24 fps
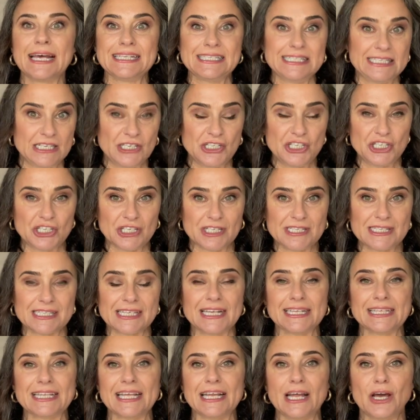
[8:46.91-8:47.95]
dishes
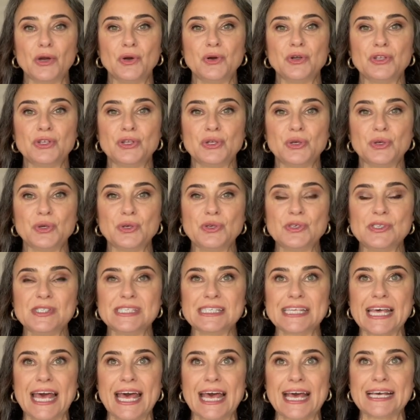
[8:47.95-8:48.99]
that I could use
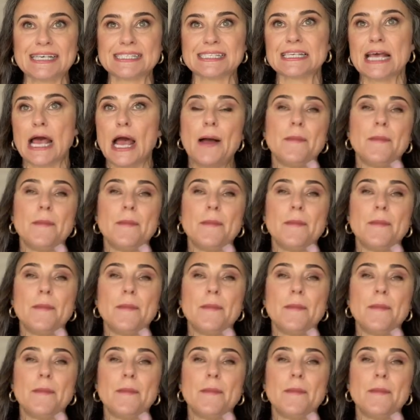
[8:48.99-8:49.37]
as